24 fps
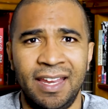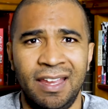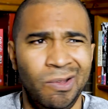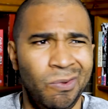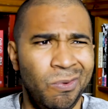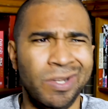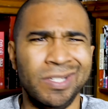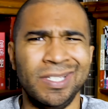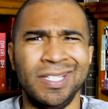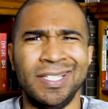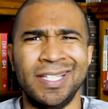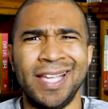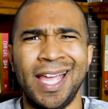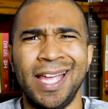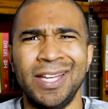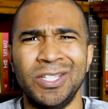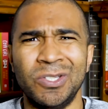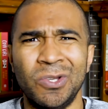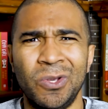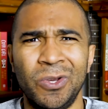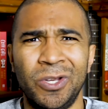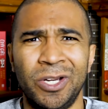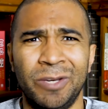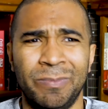what is this guy
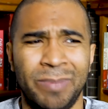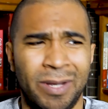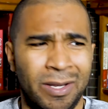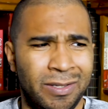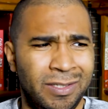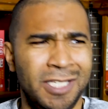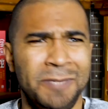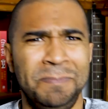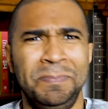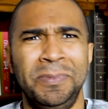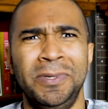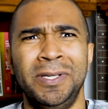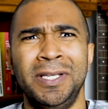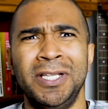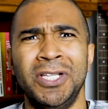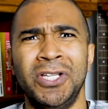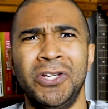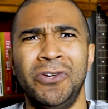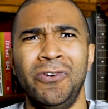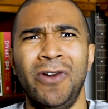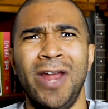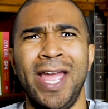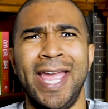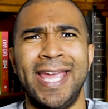talking about? This book is
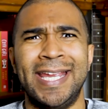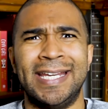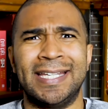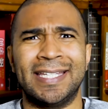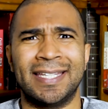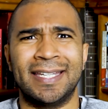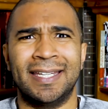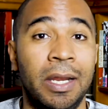great.